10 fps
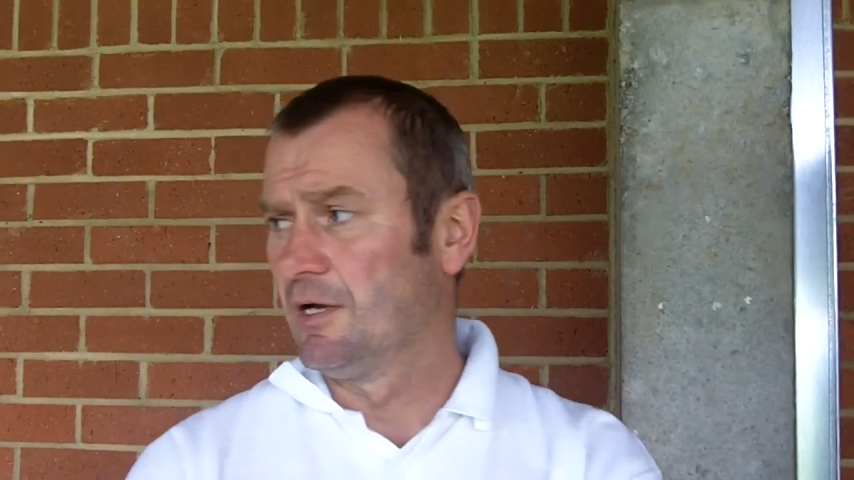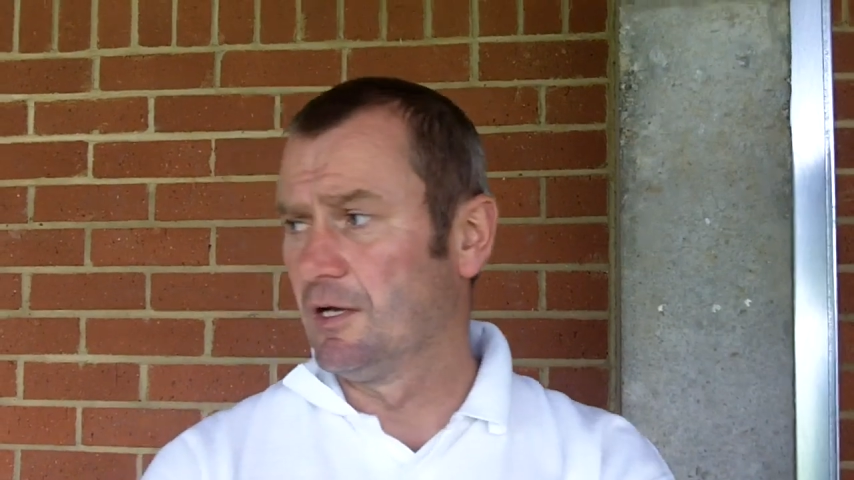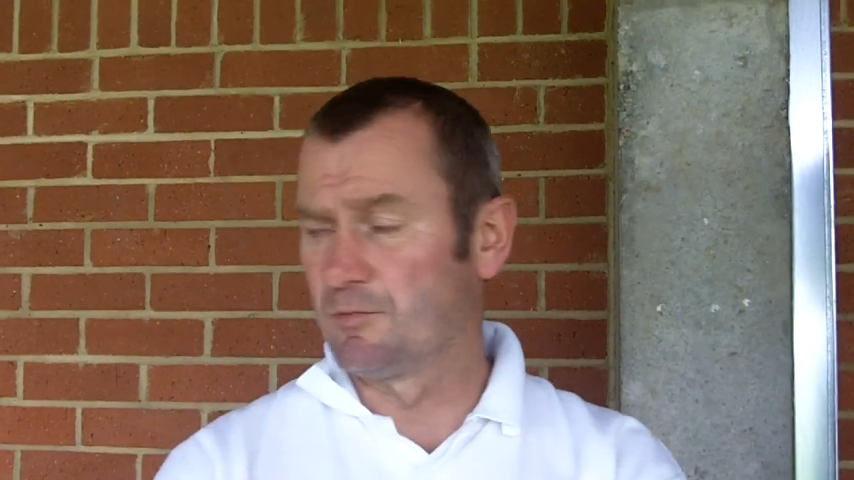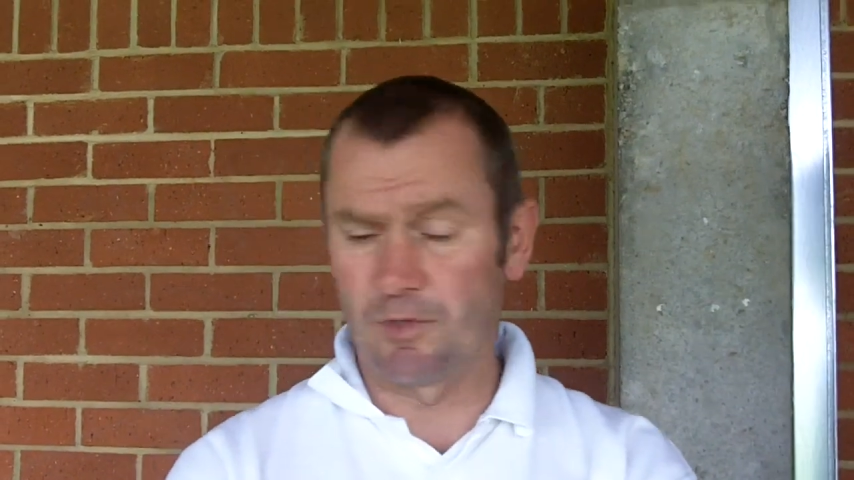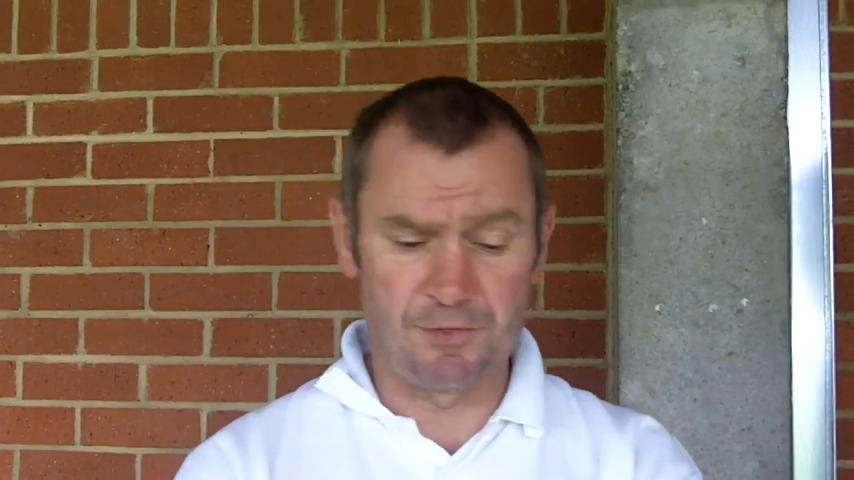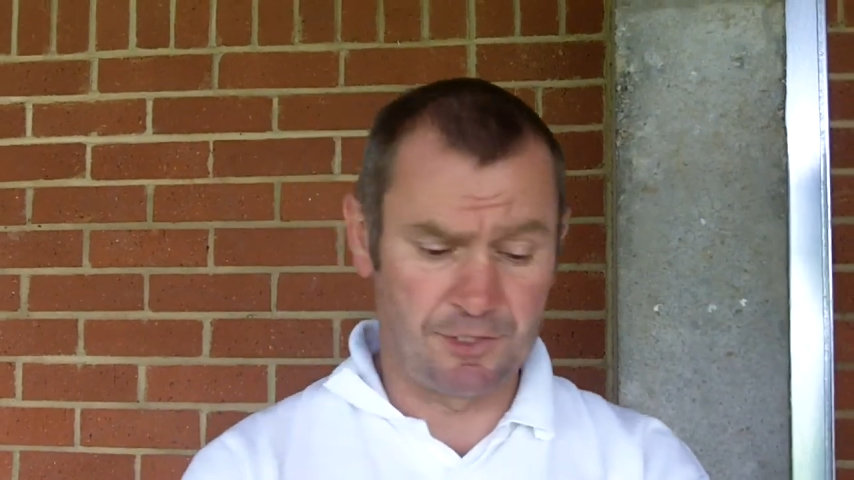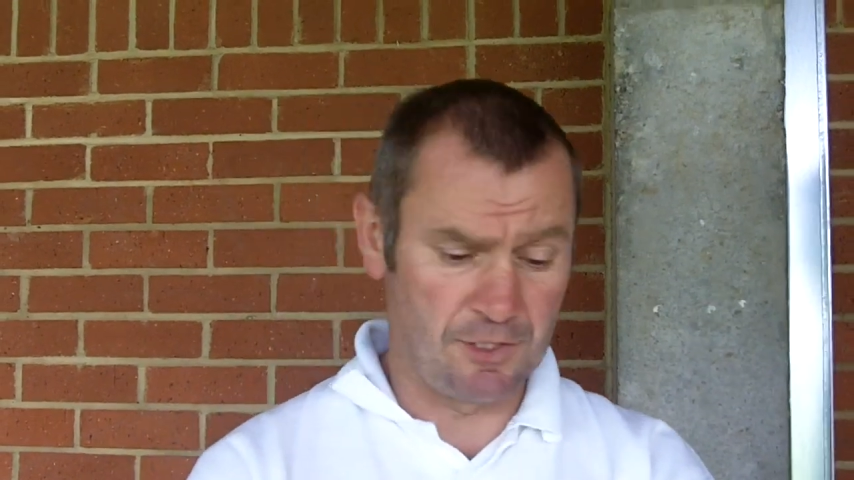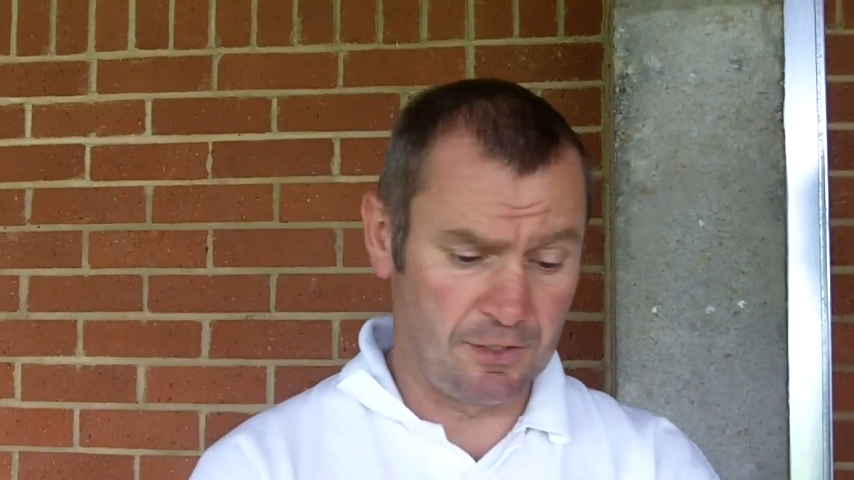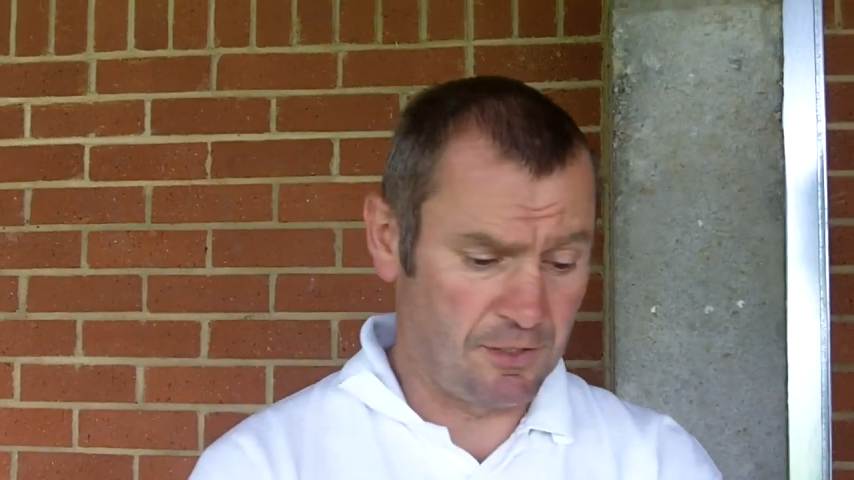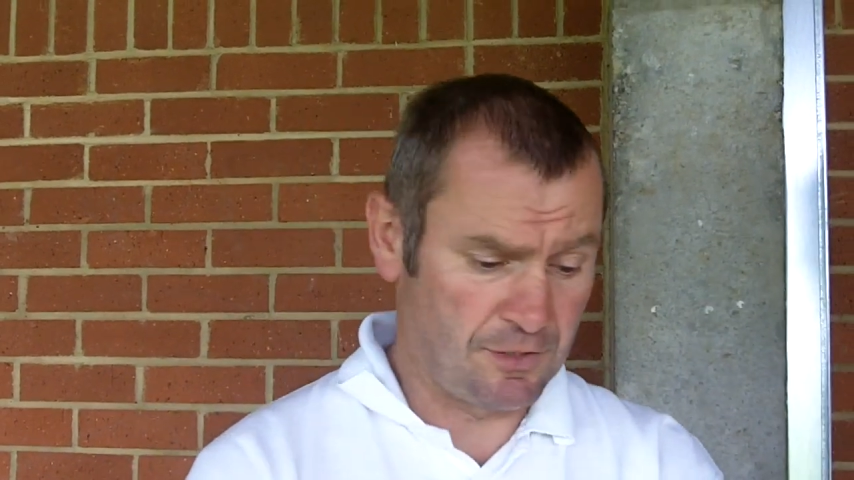It's probably say,
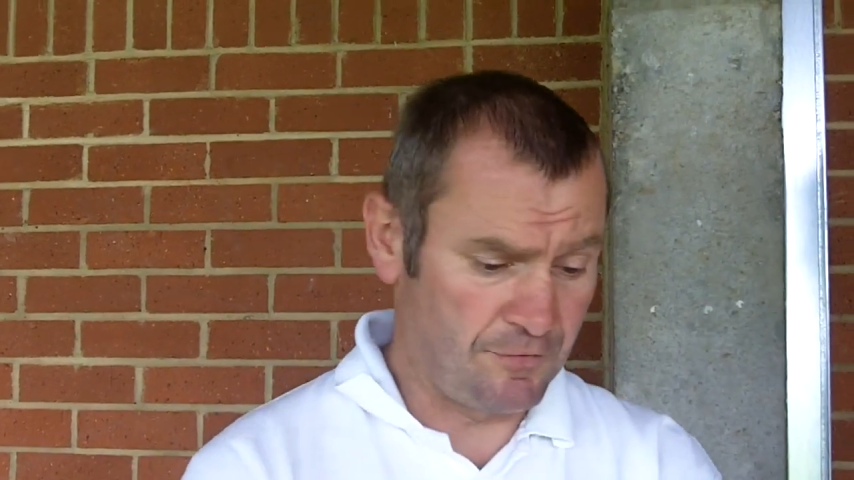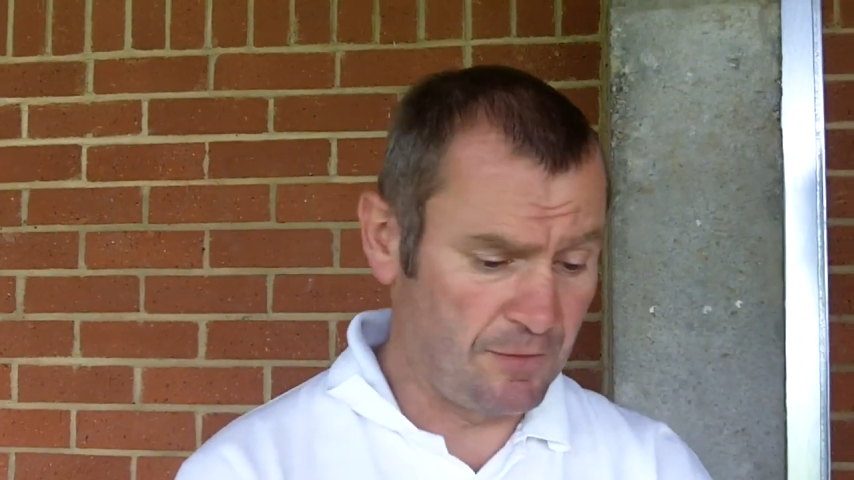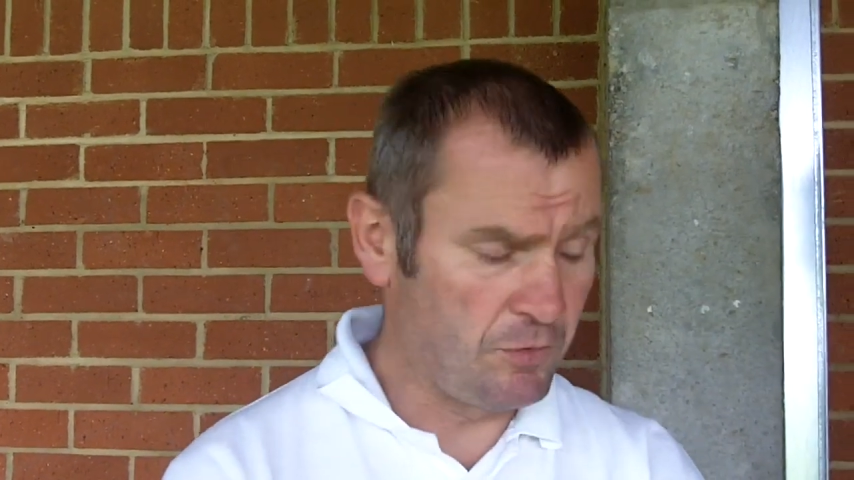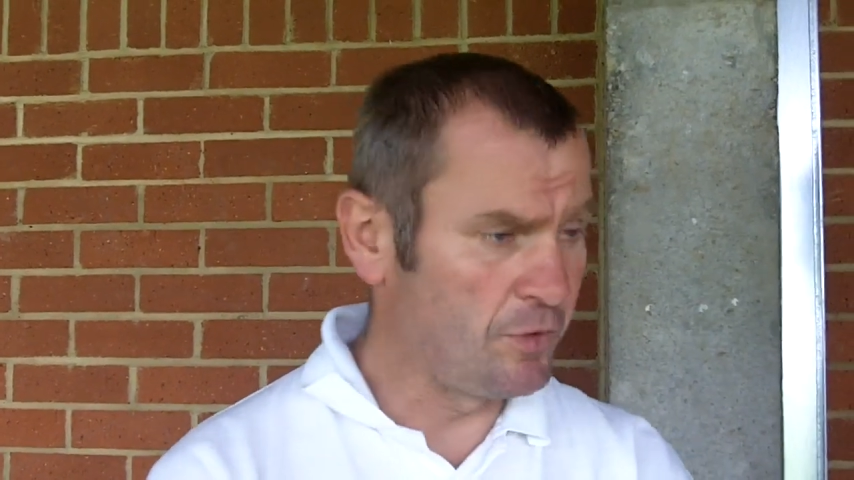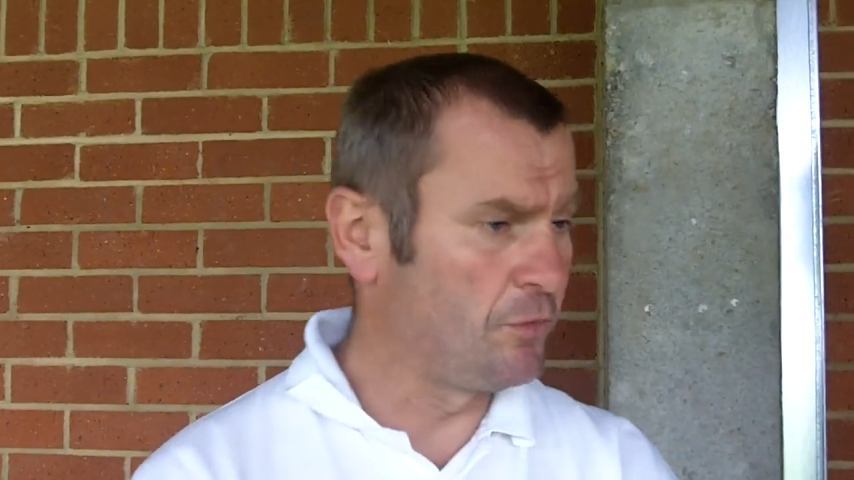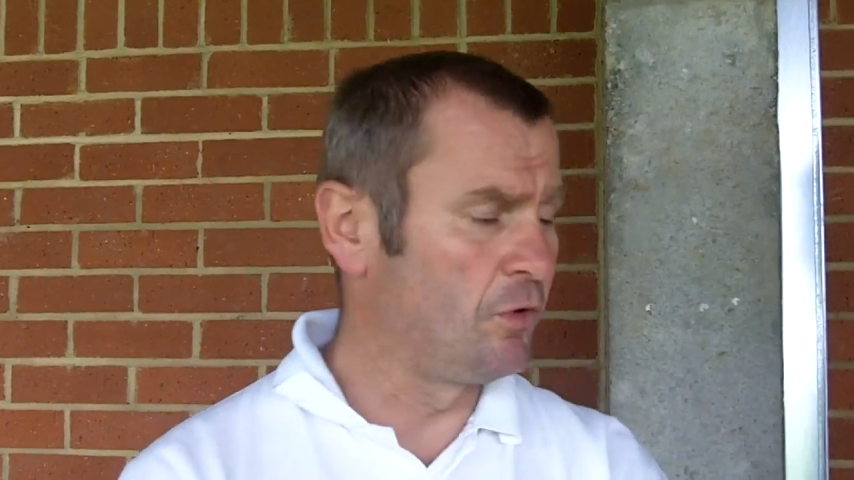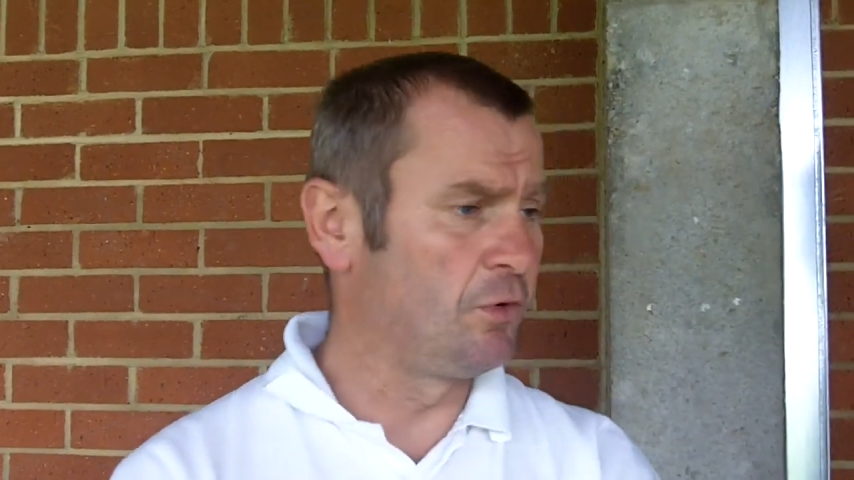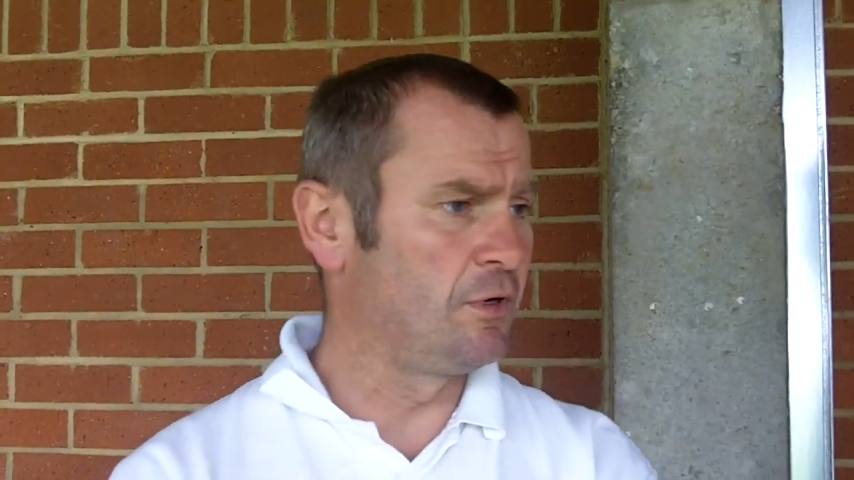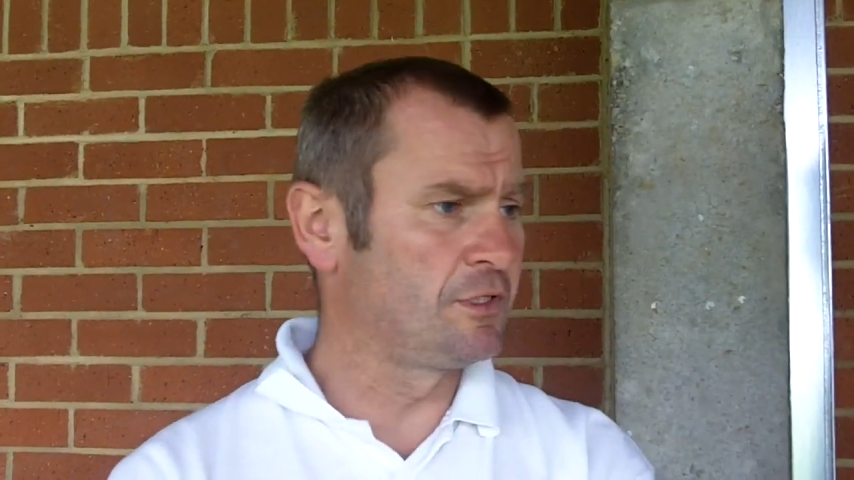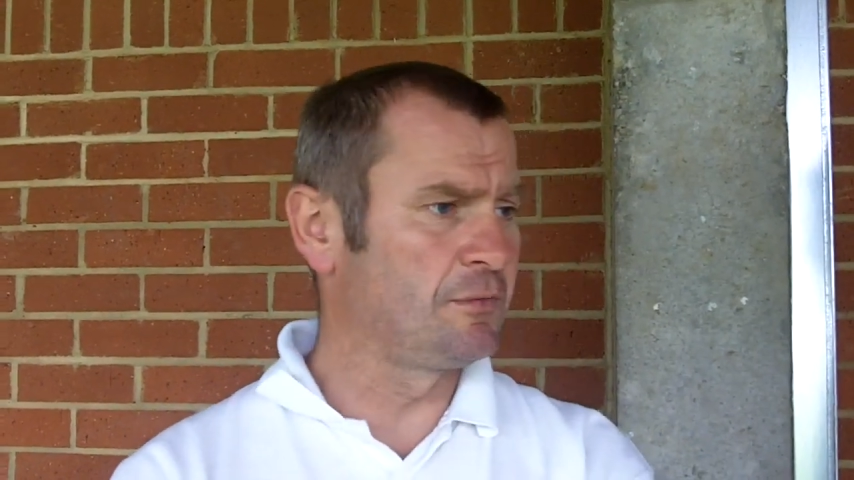and that's fair. But what
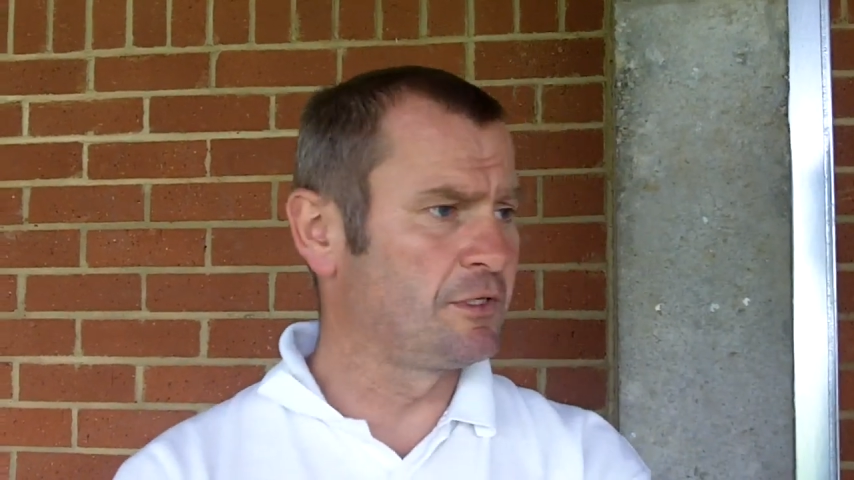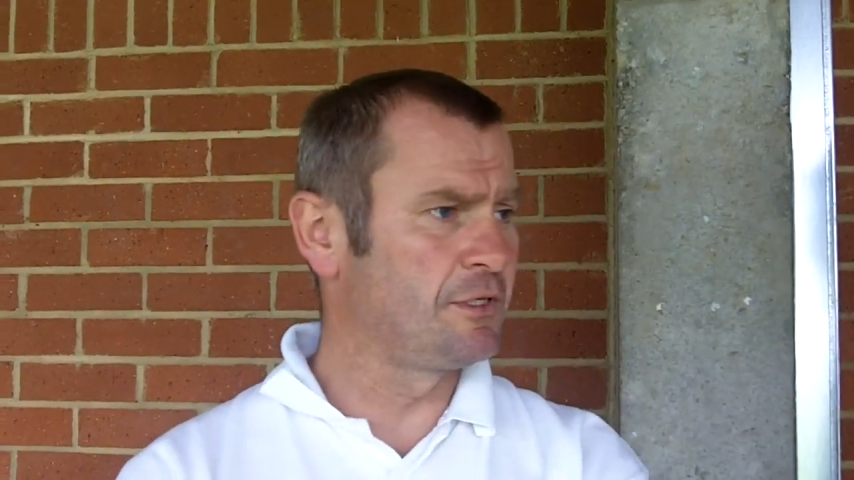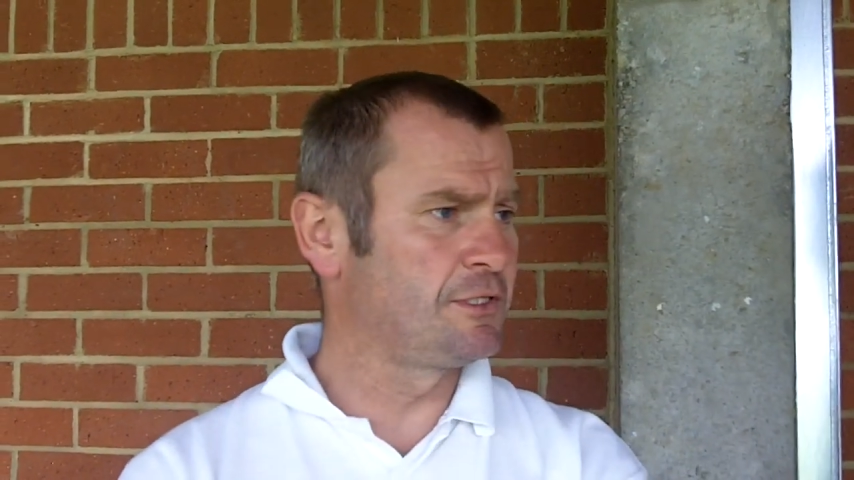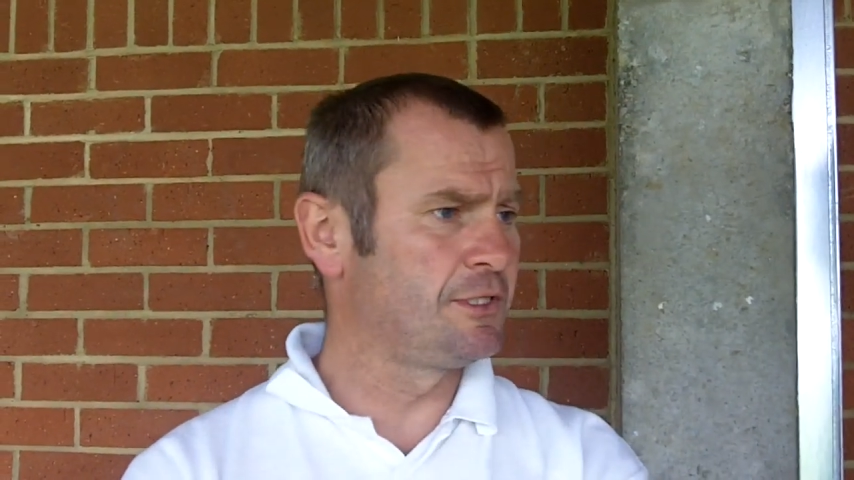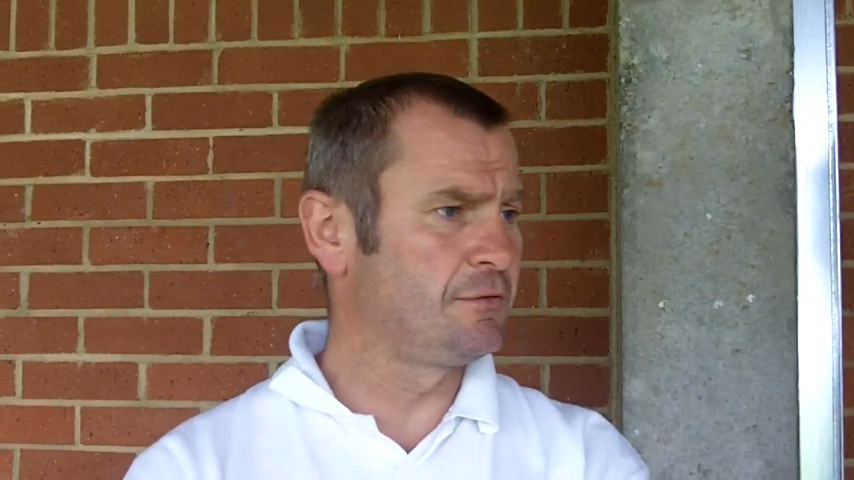else am I going to say?